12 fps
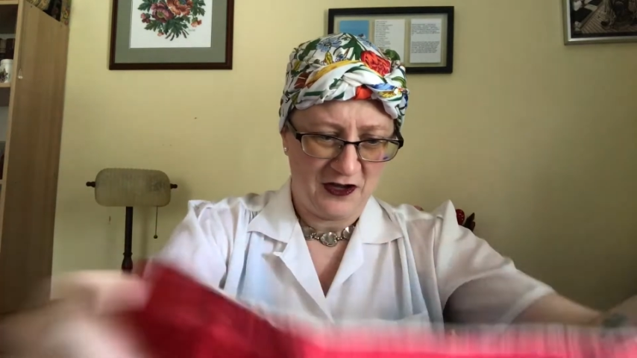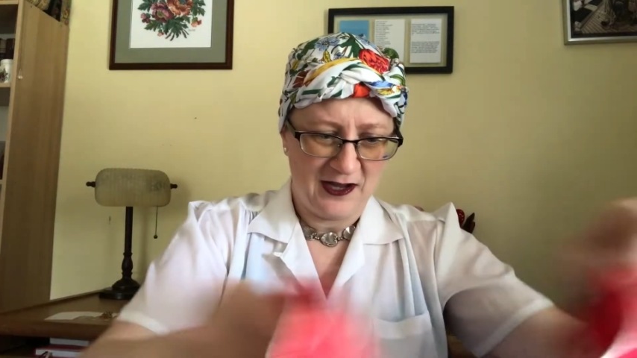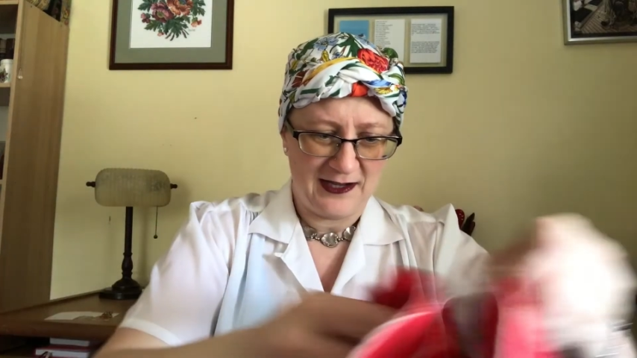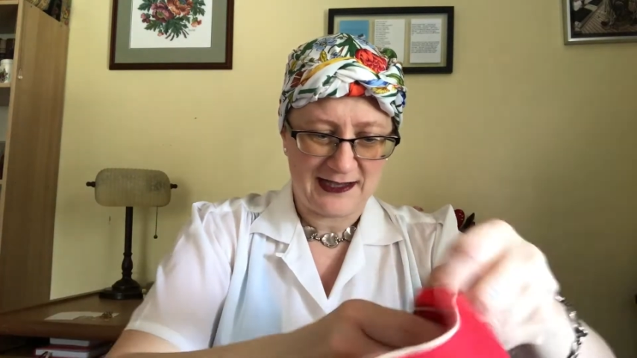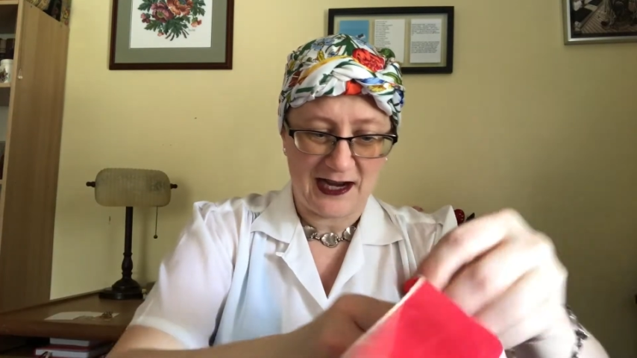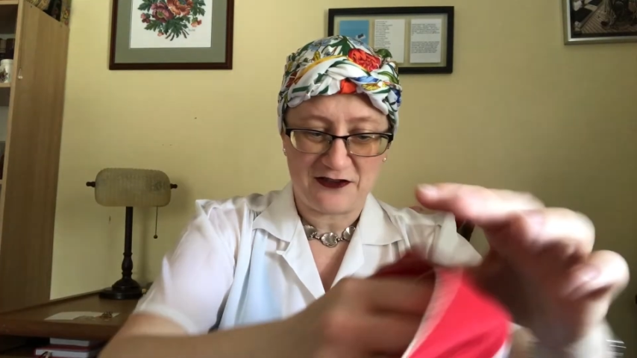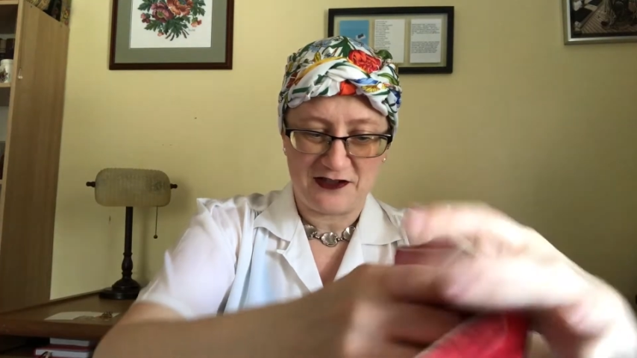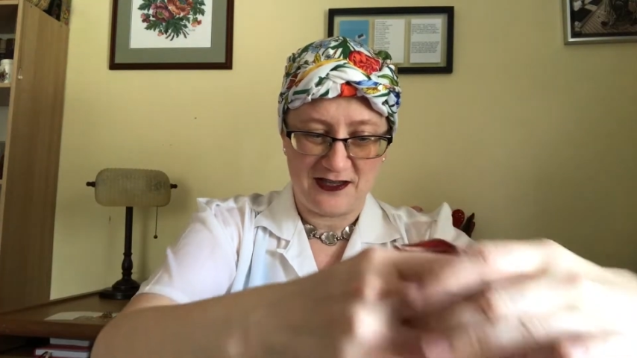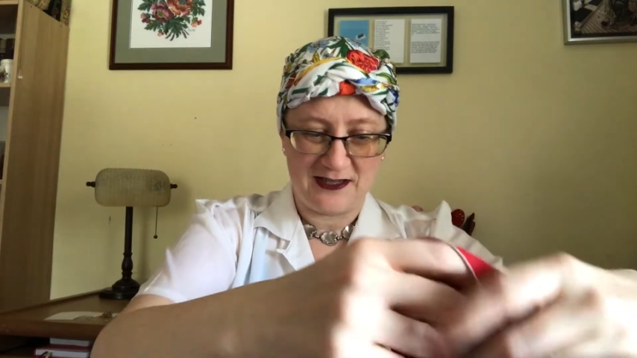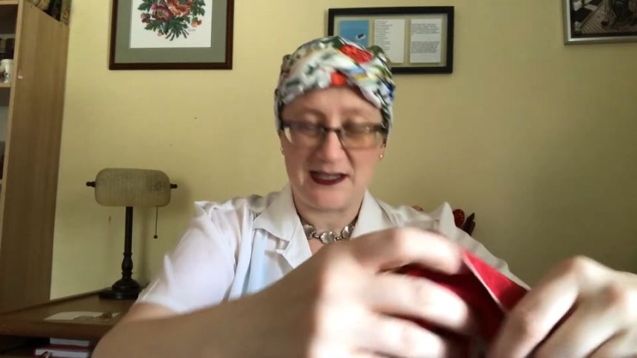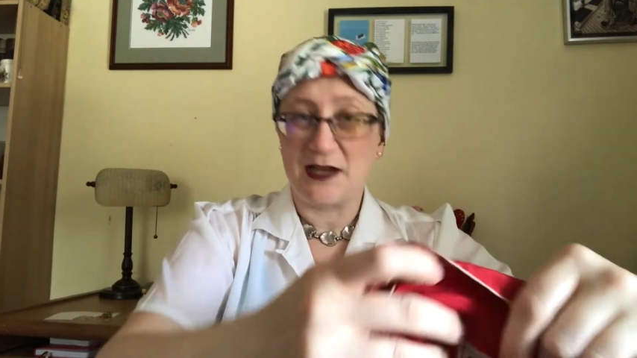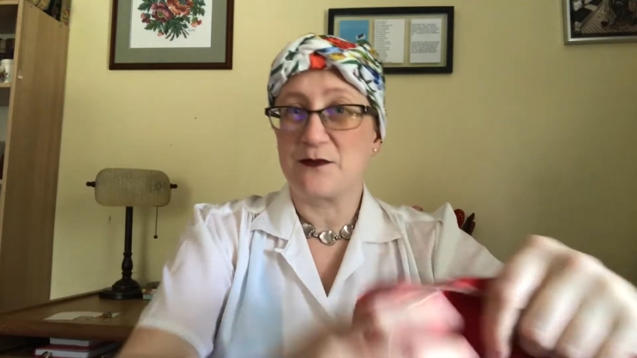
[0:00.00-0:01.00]
It's actually the
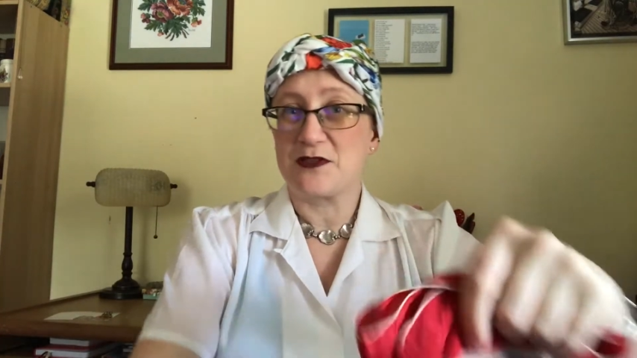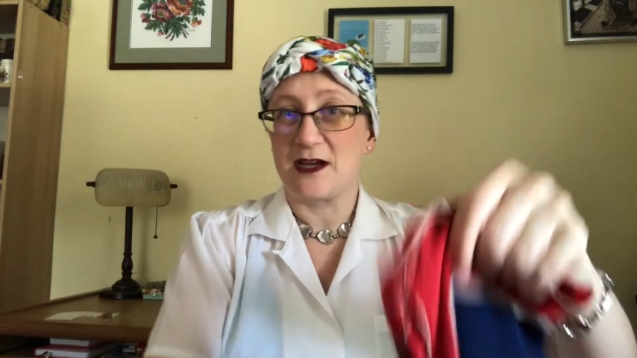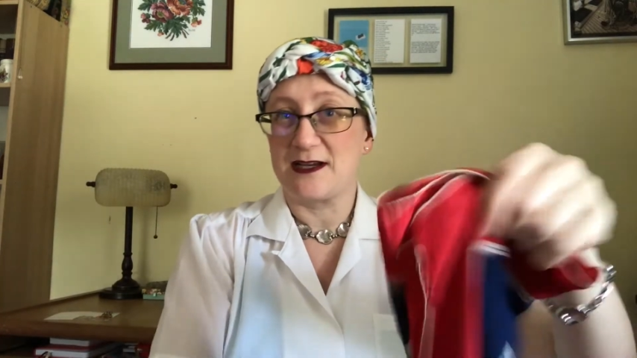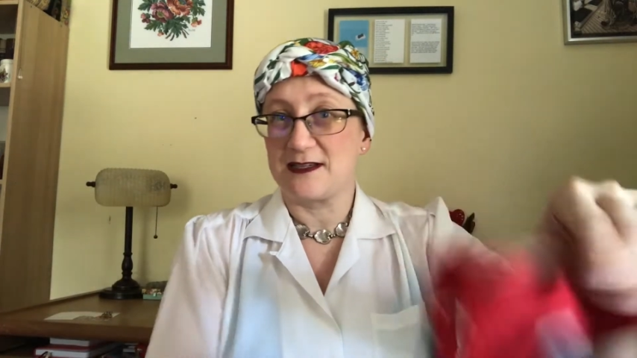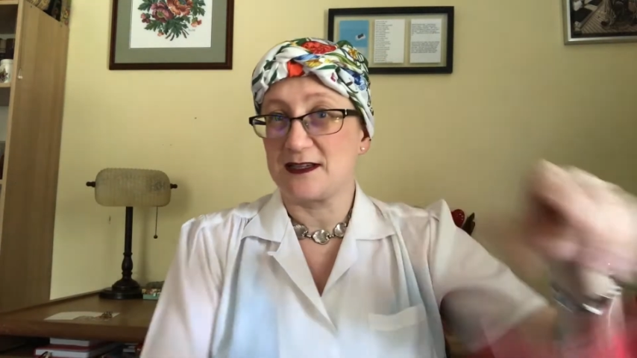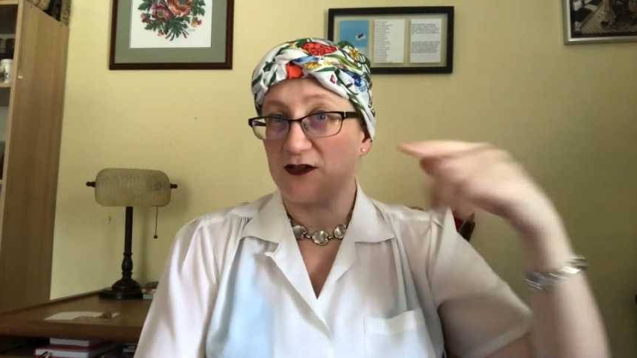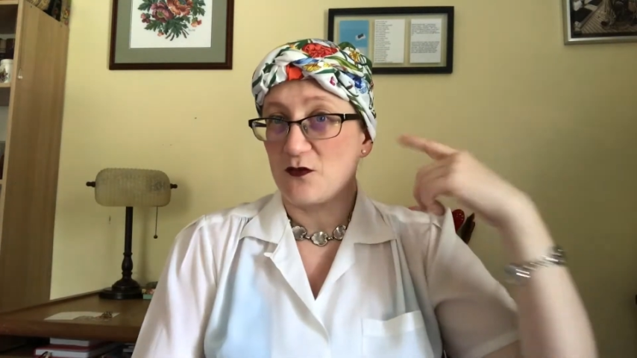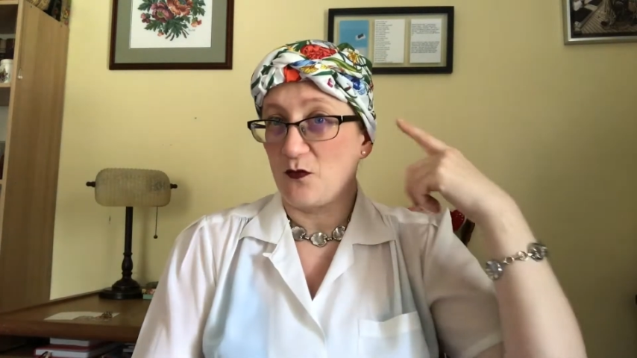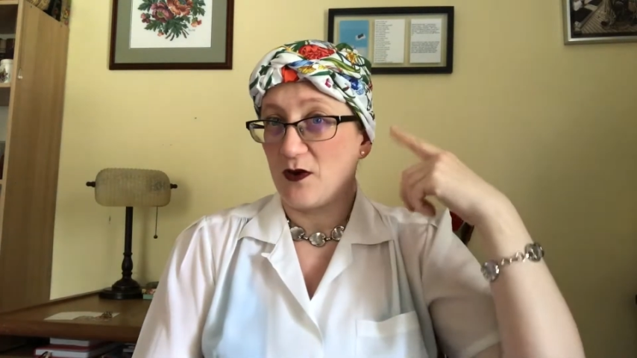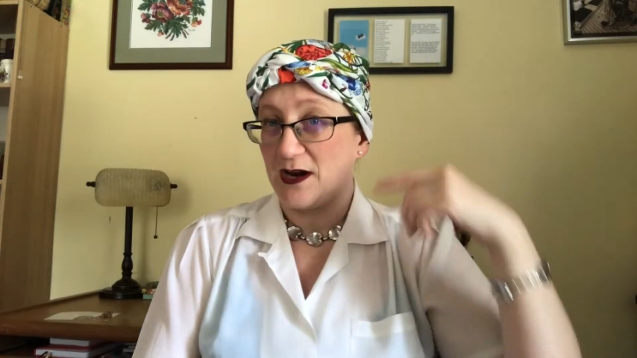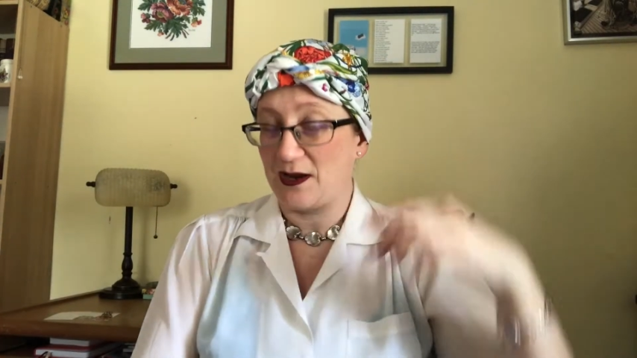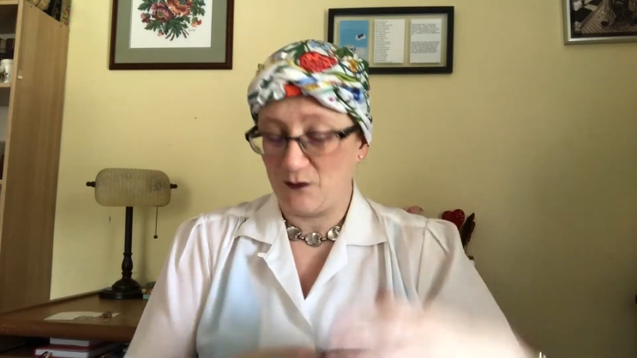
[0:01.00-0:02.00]
same size as the
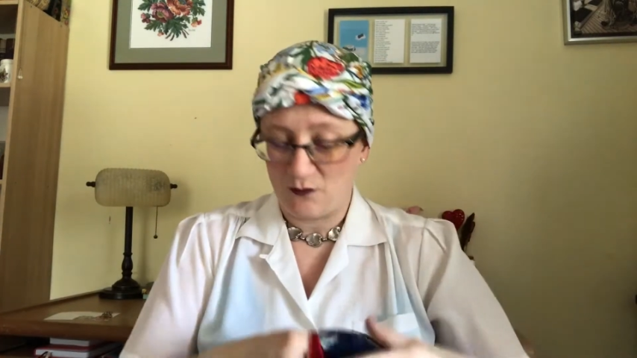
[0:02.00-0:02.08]
one I'm